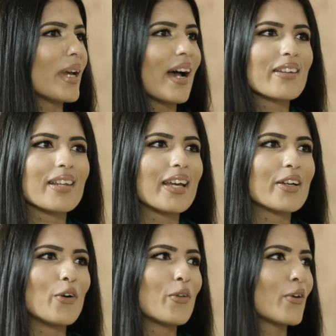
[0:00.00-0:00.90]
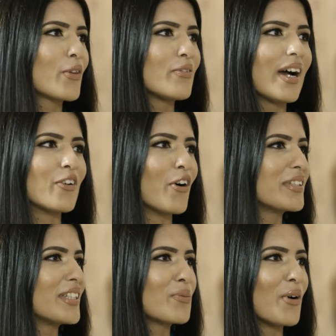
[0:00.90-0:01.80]
we had like all the other fine
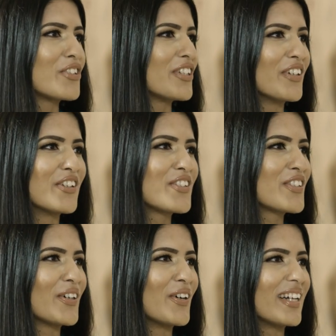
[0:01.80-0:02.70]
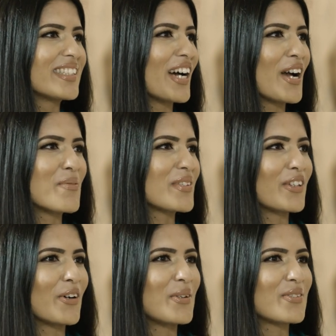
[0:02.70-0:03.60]
artists watching us. So mm-hmm. at times,
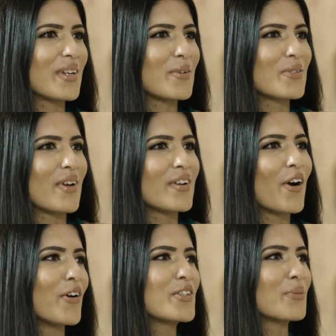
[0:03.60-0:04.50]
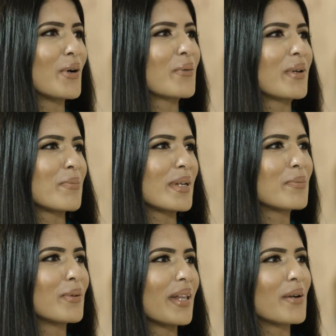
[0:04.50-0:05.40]
you know, it was very hard to work with
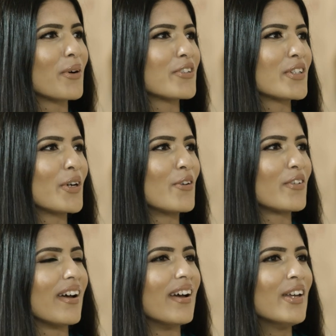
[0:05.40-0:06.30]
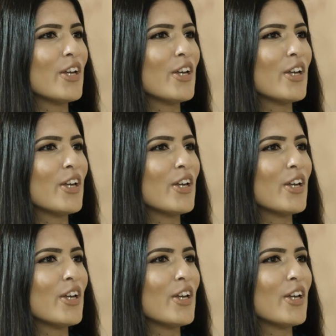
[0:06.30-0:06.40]
people like watching over.